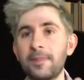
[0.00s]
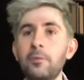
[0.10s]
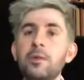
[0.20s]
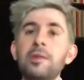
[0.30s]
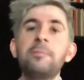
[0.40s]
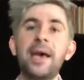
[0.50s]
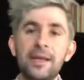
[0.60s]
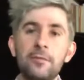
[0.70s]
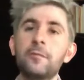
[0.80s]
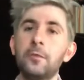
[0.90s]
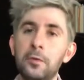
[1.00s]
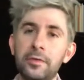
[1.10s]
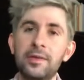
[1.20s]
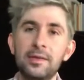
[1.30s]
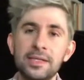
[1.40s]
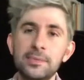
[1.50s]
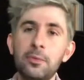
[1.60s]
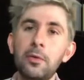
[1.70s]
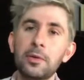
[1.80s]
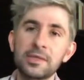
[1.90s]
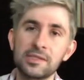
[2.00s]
with a back and forth. You know, it's important